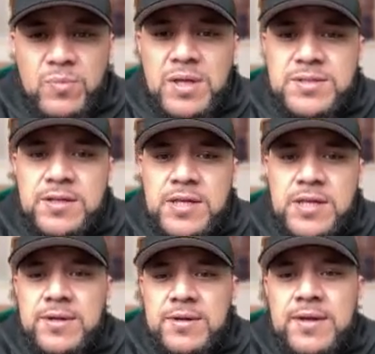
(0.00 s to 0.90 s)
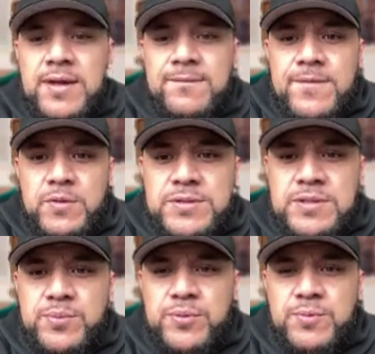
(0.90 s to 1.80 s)
So keep it very
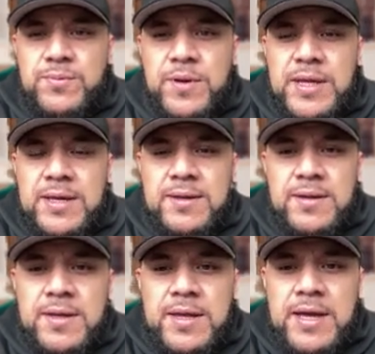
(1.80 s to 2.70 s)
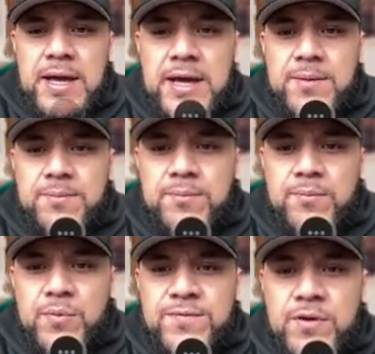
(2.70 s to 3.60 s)
simple. Okay,
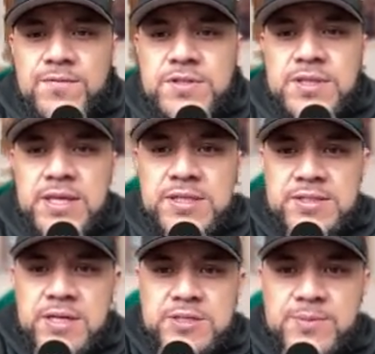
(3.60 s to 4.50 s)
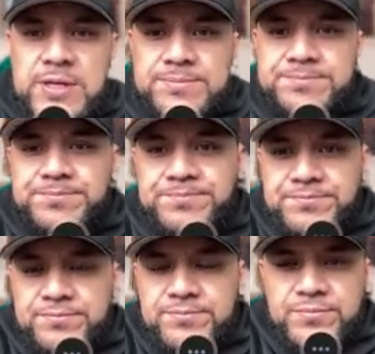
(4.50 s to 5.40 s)
moving over to the exercise plan.
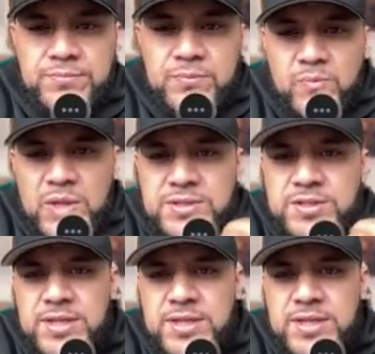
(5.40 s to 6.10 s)
So